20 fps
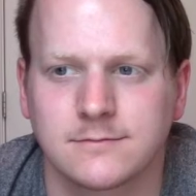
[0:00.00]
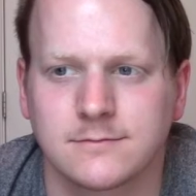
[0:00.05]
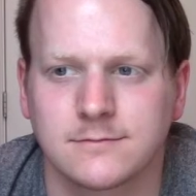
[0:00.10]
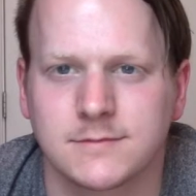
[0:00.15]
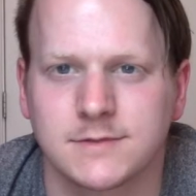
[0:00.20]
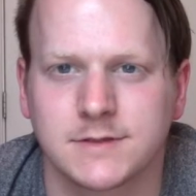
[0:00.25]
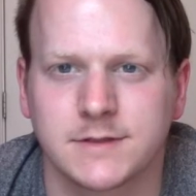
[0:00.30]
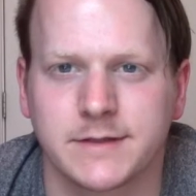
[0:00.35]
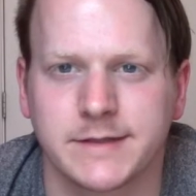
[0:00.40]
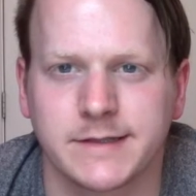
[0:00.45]

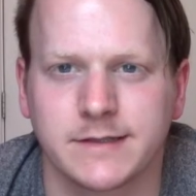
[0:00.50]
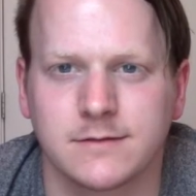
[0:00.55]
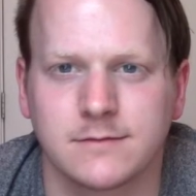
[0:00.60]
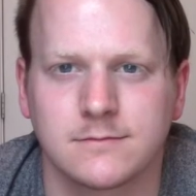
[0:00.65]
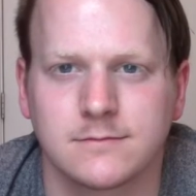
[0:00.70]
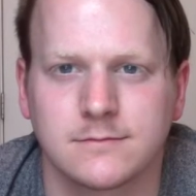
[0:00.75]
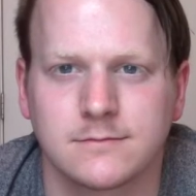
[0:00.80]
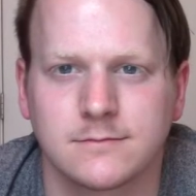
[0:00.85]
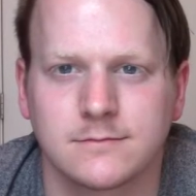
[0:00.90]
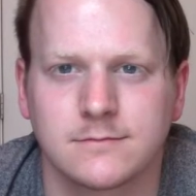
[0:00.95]
Sight.
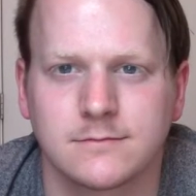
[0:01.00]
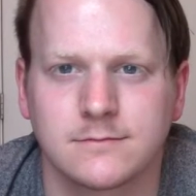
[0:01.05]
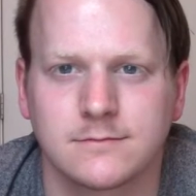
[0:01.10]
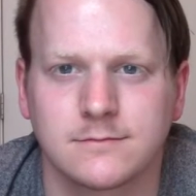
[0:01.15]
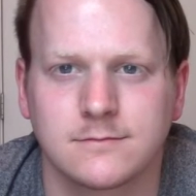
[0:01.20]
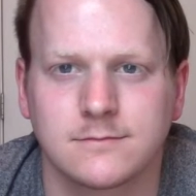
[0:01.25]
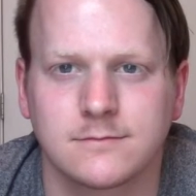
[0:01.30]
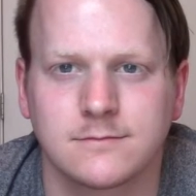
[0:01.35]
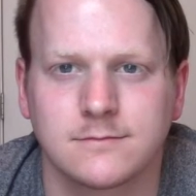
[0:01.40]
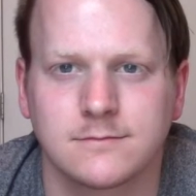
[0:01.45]

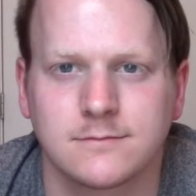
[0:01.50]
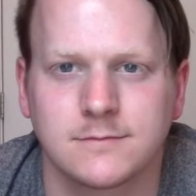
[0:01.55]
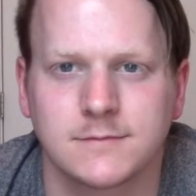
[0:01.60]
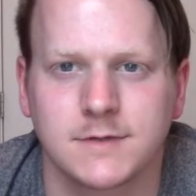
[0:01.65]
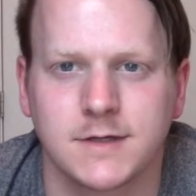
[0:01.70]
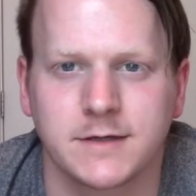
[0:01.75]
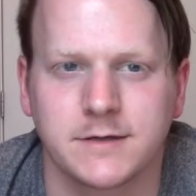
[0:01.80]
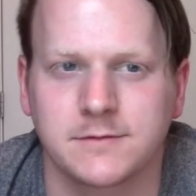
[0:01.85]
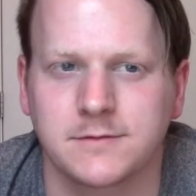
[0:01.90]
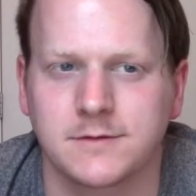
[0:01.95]

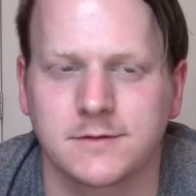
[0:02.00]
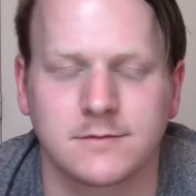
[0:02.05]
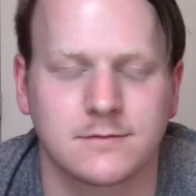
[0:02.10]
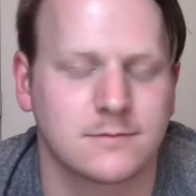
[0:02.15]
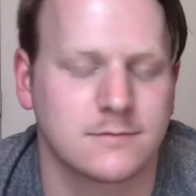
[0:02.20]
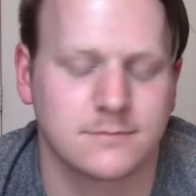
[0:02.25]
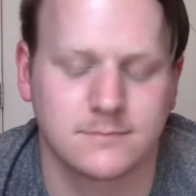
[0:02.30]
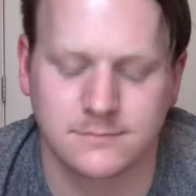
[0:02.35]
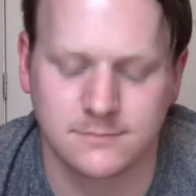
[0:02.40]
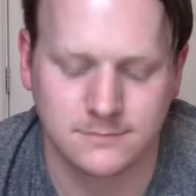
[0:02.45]
I don't know.
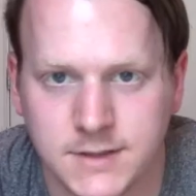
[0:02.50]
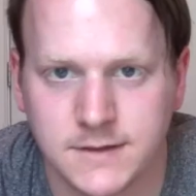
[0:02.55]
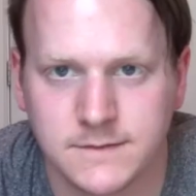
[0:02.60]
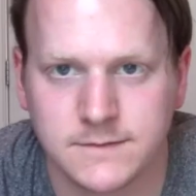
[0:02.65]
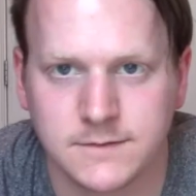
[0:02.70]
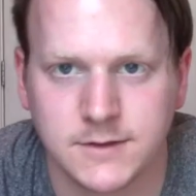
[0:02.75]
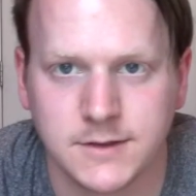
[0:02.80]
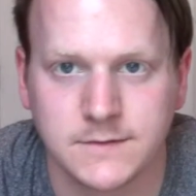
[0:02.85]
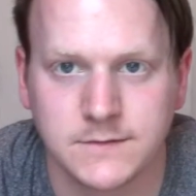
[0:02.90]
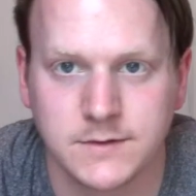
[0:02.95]
Have
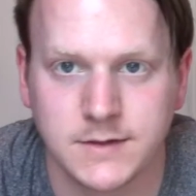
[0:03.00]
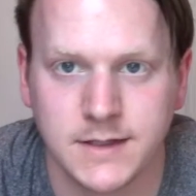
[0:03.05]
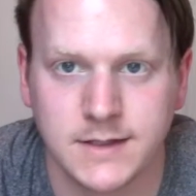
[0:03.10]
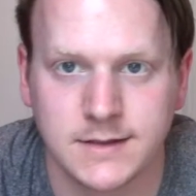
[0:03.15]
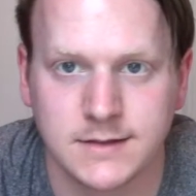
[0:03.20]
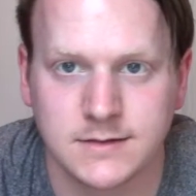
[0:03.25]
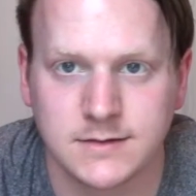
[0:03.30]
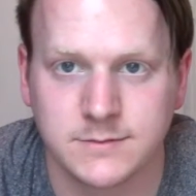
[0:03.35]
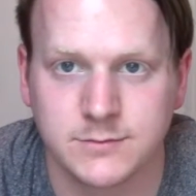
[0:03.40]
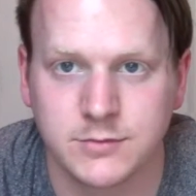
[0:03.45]
you ever had a
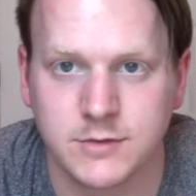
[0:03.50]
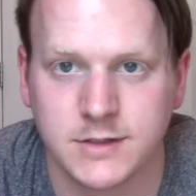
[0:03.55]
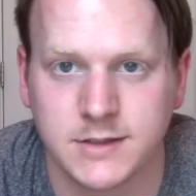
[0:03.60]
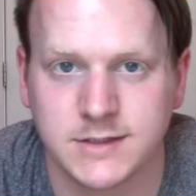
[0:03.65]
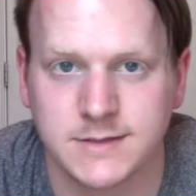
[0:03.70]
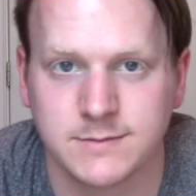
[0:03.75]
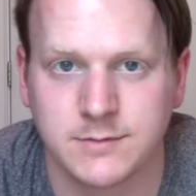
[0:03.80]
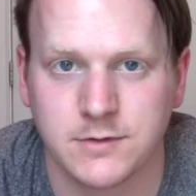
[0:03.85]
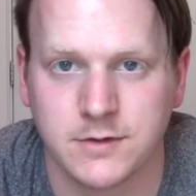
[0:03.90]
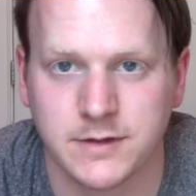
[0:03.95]

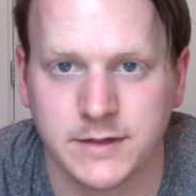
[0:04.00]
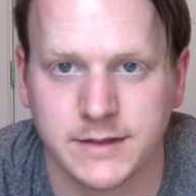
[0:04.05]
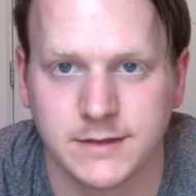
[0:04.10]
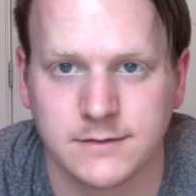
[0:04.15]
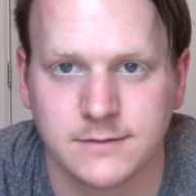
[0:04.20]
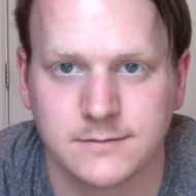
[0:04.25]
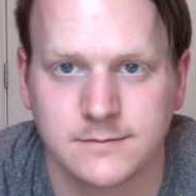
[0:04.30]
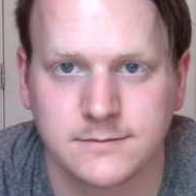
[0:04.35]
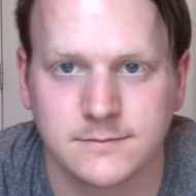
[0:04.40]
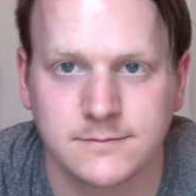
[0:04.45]
surprise party?
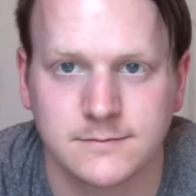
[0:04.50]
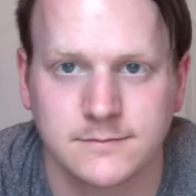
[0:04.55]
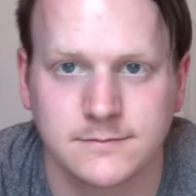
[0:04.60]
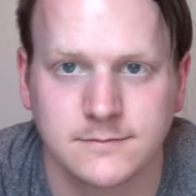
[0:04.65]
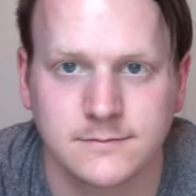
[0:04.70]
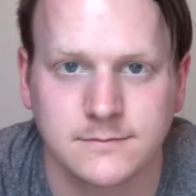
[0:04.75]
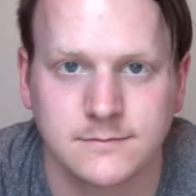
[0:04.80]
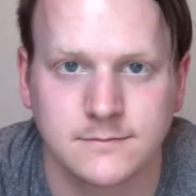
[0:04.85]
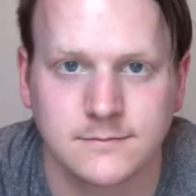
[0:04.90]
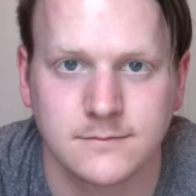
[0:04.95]

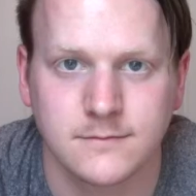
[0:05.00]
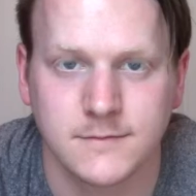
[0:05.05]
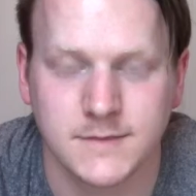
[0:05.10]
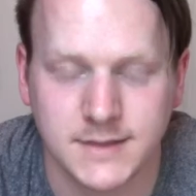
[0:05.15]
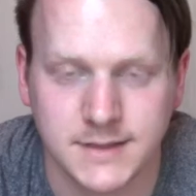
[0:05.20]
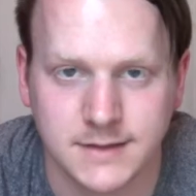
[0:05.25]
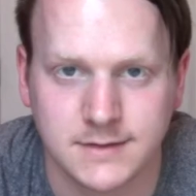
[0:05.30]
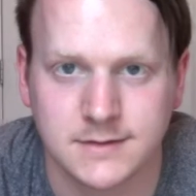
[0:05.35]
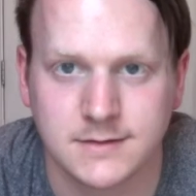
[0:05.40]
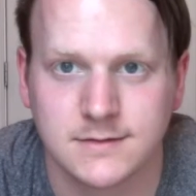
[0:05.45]

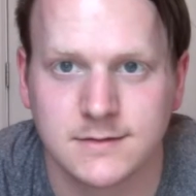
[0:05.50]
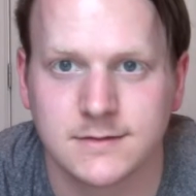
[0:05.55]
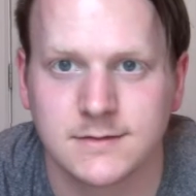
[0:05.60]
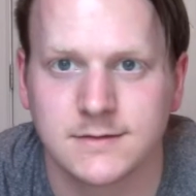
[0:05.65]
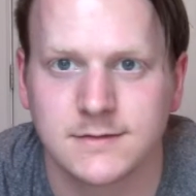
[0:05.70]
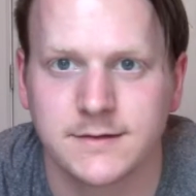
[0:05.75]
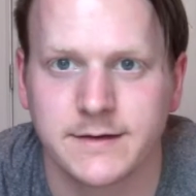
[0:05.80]
Yes.